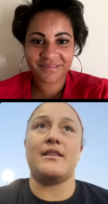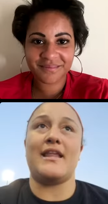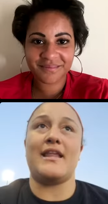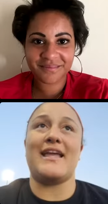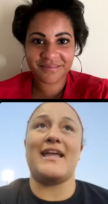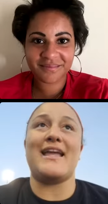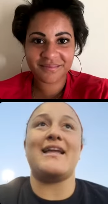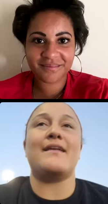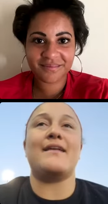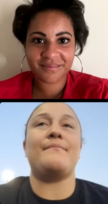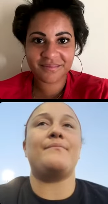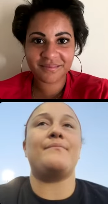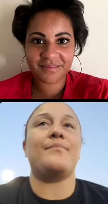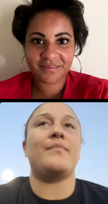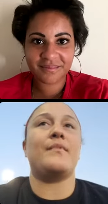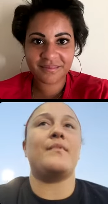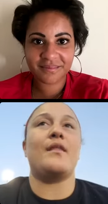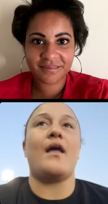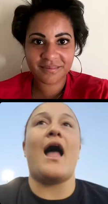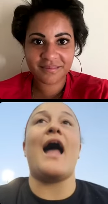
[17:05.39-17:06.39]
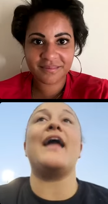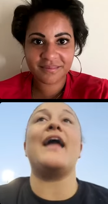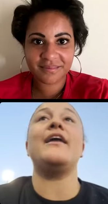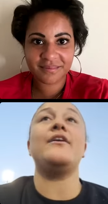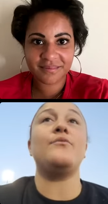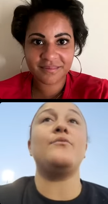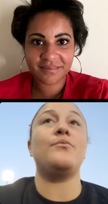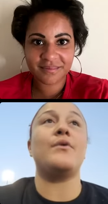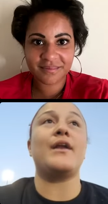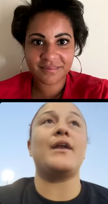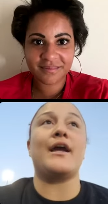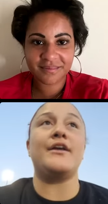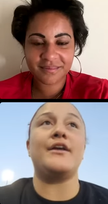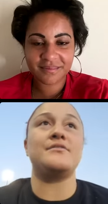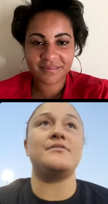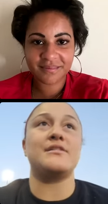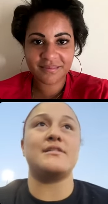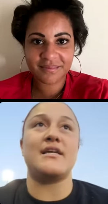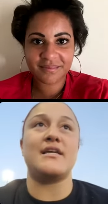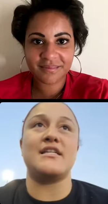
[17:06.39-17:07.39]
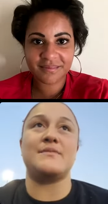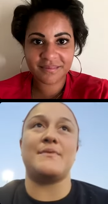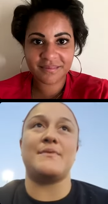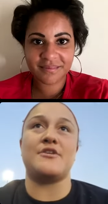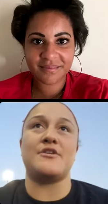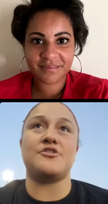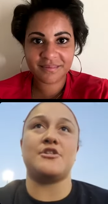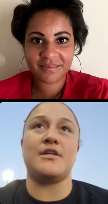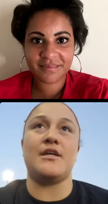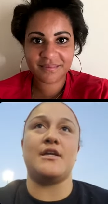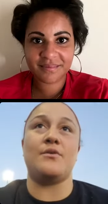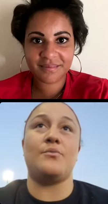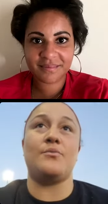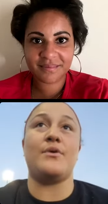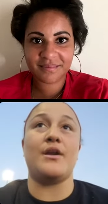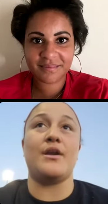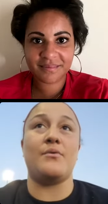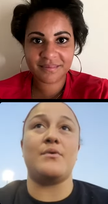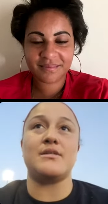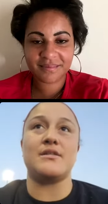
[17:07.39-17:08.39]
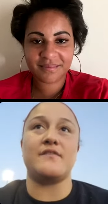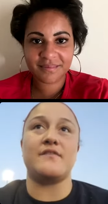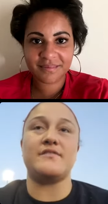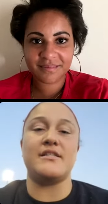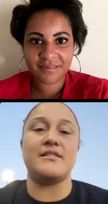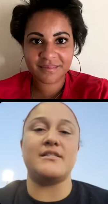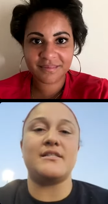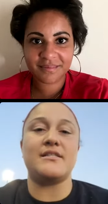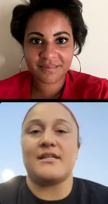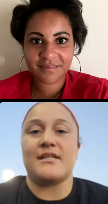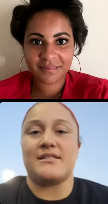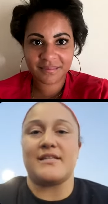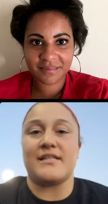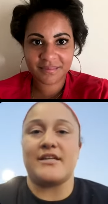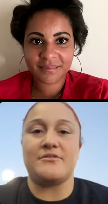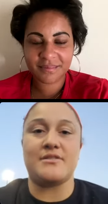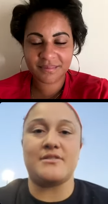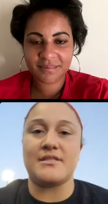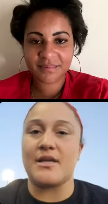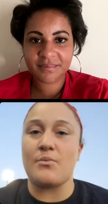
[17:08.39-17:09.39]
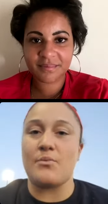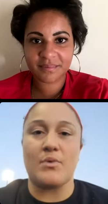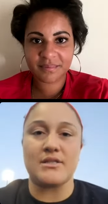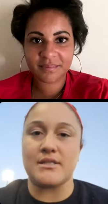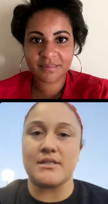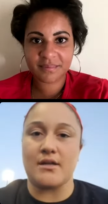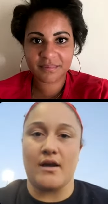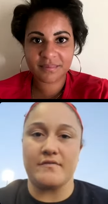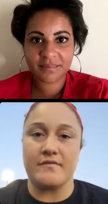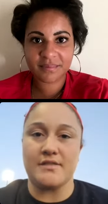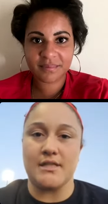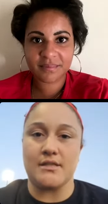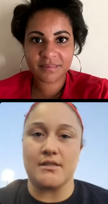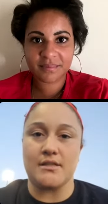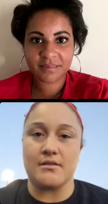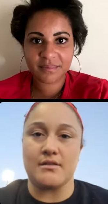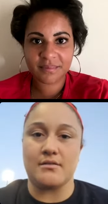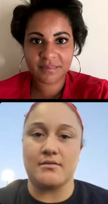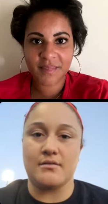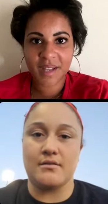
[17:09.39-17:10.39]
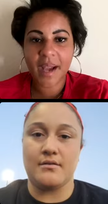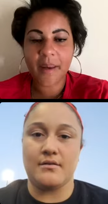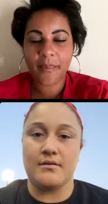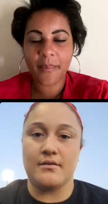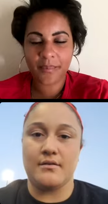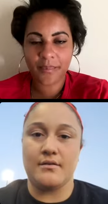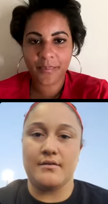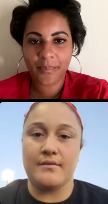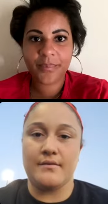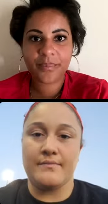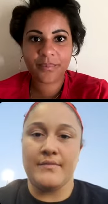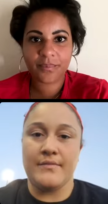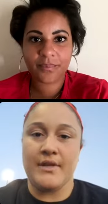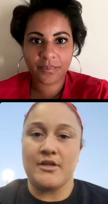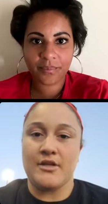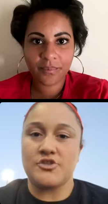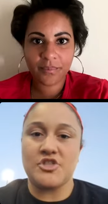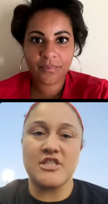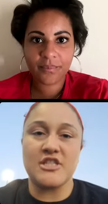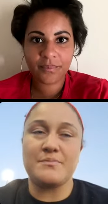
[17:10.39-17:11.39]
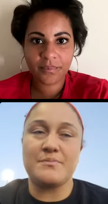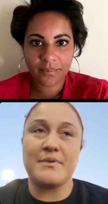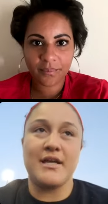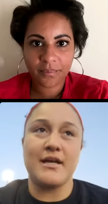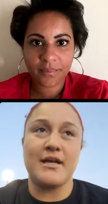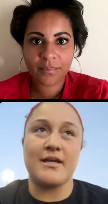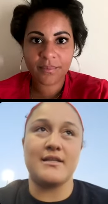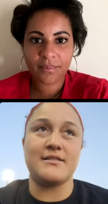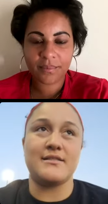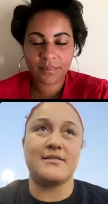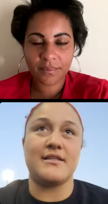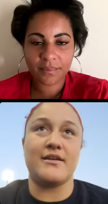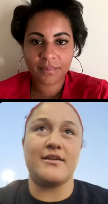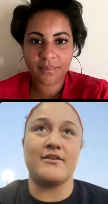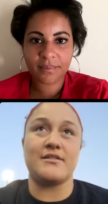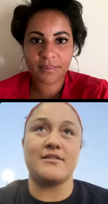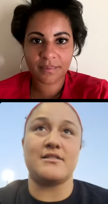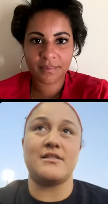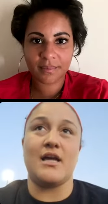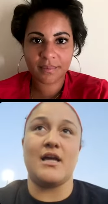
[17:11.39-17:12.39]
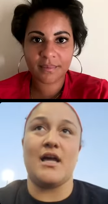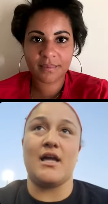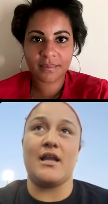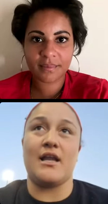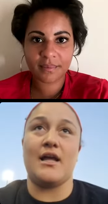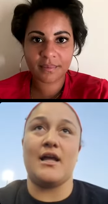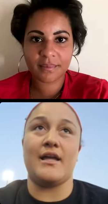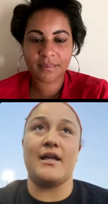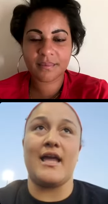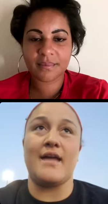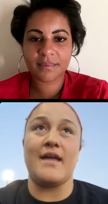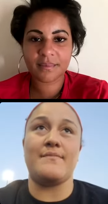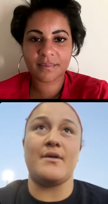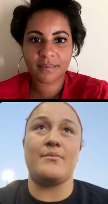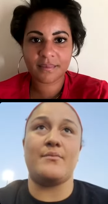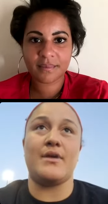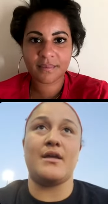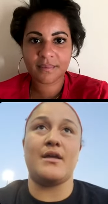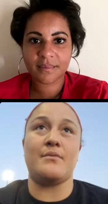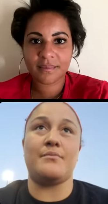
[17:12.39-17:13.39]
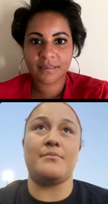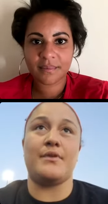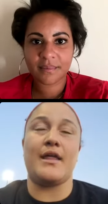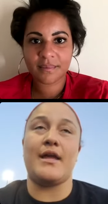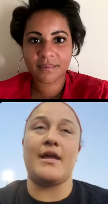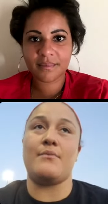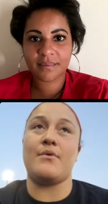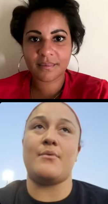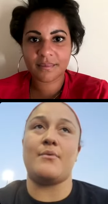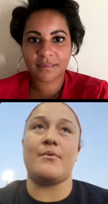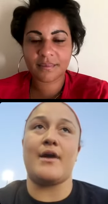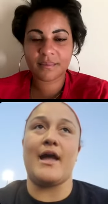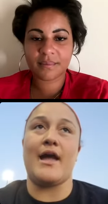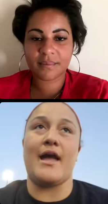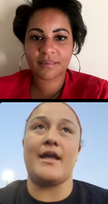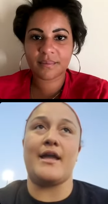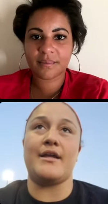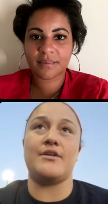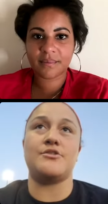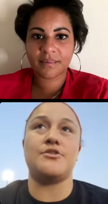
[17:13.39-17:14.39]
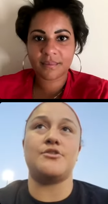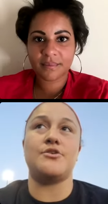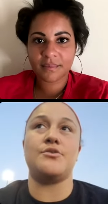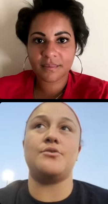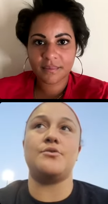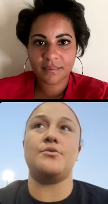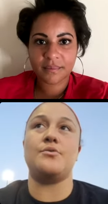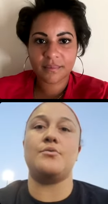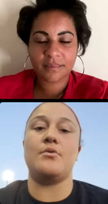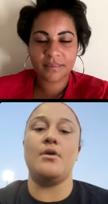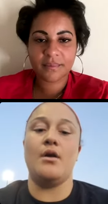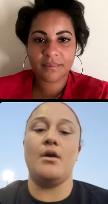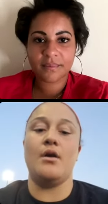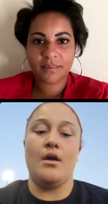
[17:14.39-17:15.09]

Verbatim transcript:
Speaker 1: like I what I used to say, especially when it was off season, is I used to say, "What's an off season?" Yep. Just because there's not a game that we can play where we're adding to